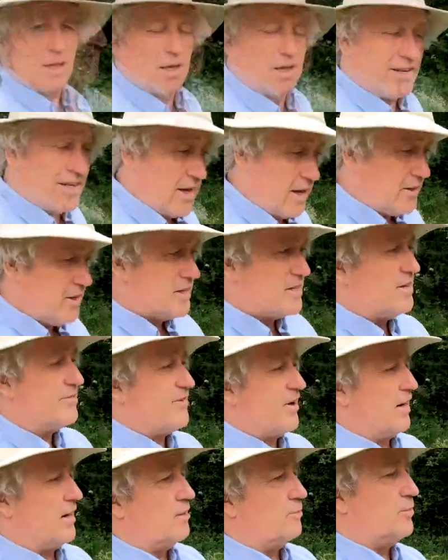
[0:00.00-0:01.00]
Another
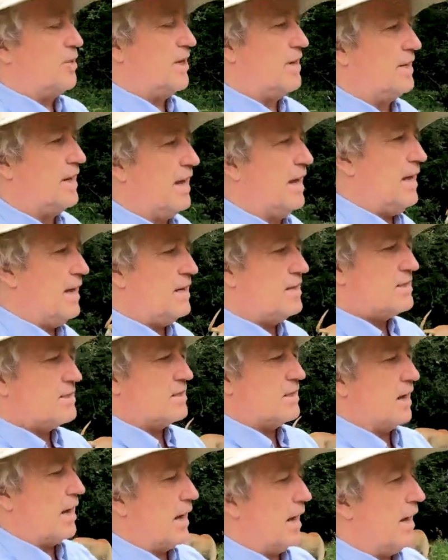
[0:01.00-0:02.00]
development
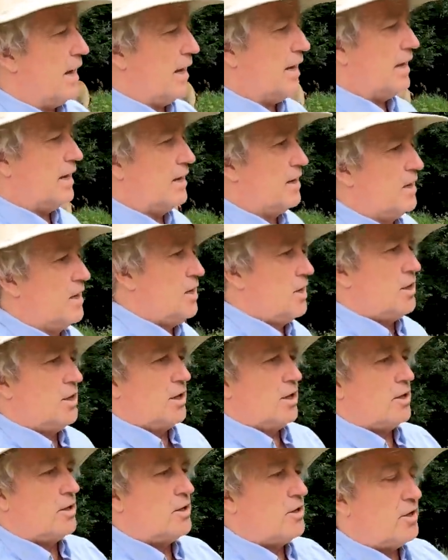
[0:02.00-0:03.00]
is a
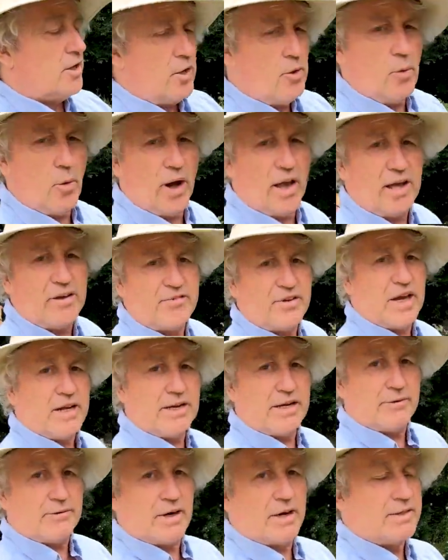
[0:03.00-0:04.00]
new way of
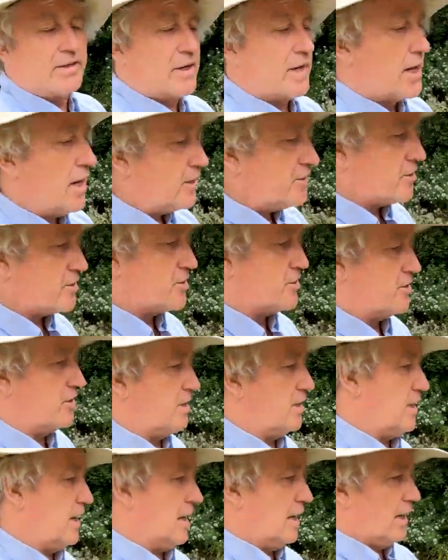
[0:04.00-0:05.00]
getting around the
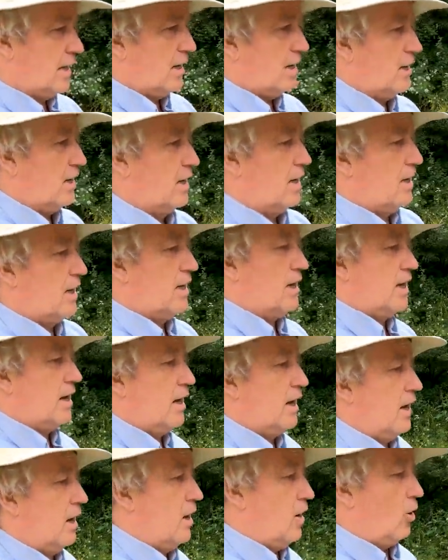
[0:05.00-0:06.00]
country,
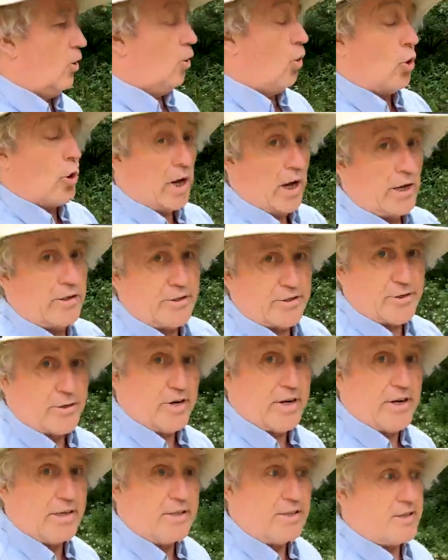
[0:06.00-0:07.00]
or
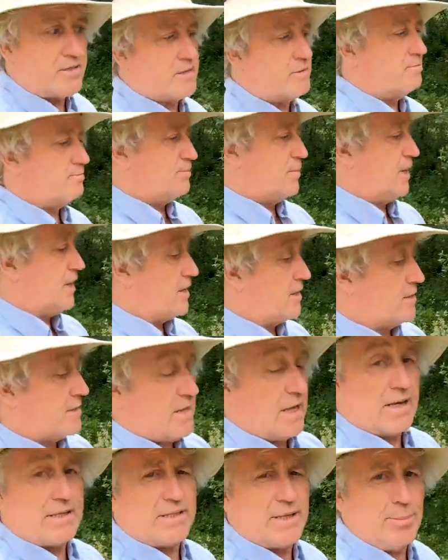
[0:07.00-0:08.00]
countries,
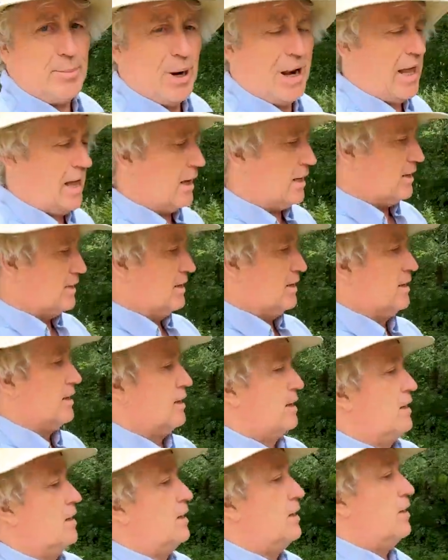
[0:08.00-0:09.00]
because that's the plan,
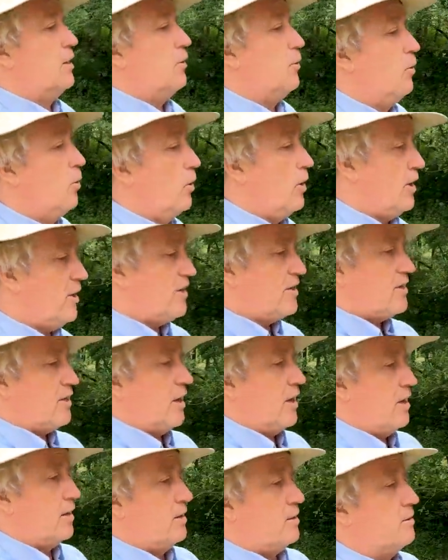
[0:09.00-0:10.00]
with
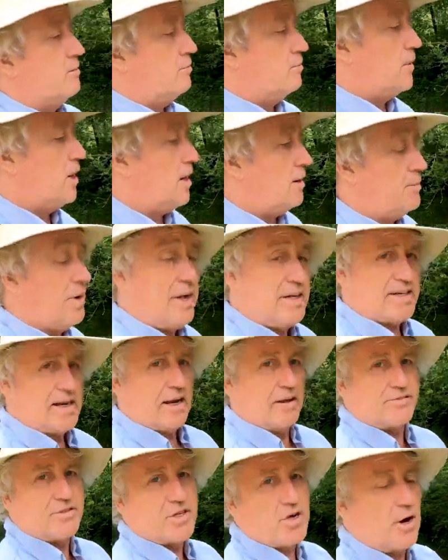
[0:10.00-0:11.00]
my much
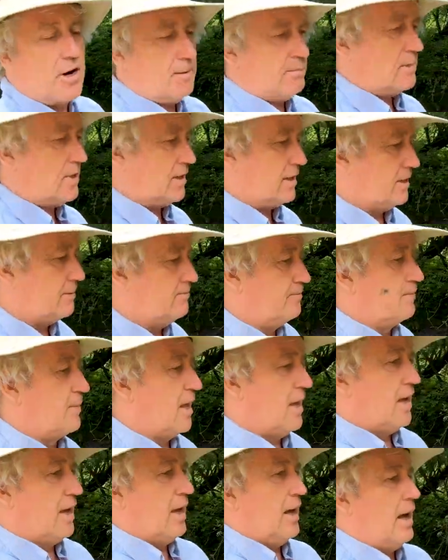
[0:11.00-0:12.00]
loved scrambler
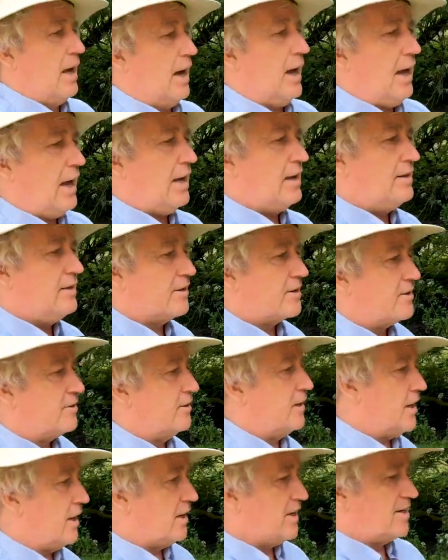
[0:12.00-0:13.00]
in the
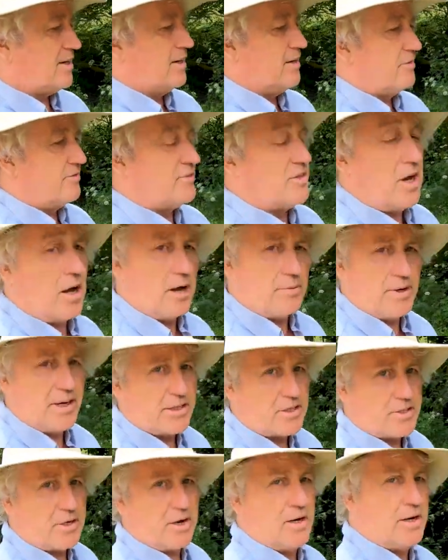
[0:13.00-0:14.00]
creation of
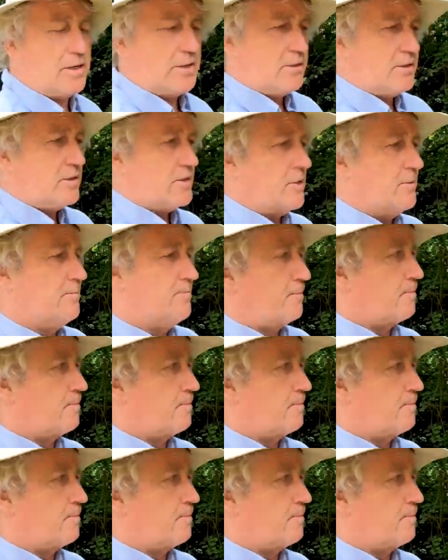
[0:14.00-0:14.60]
tarmac trails.